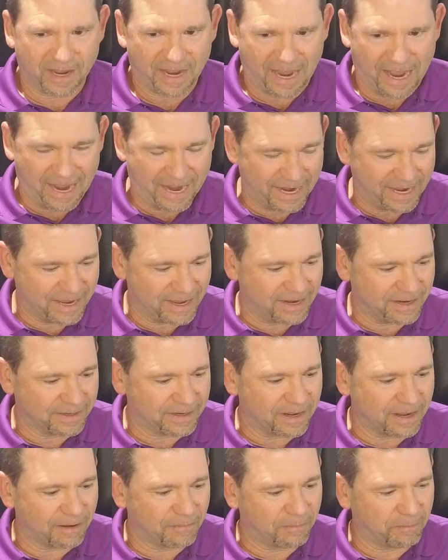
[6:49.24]
and
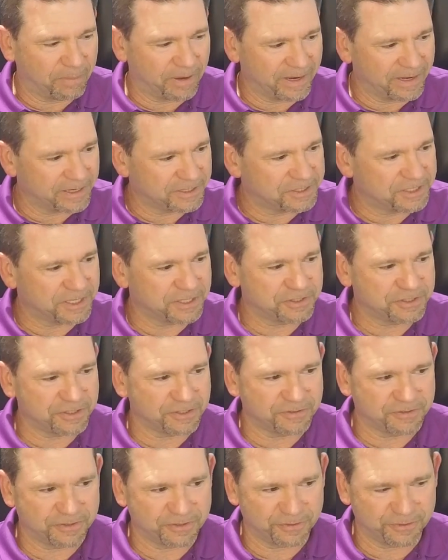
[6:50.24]
paying
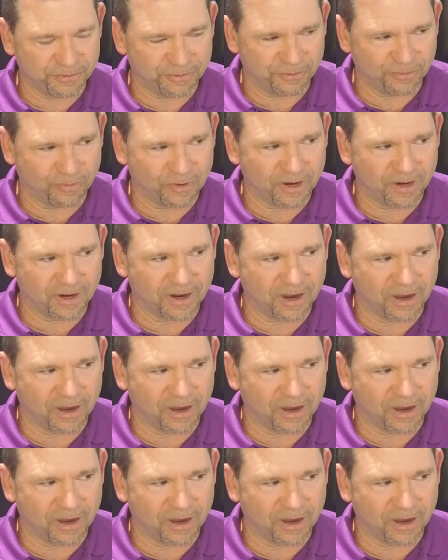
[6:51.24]
attention to what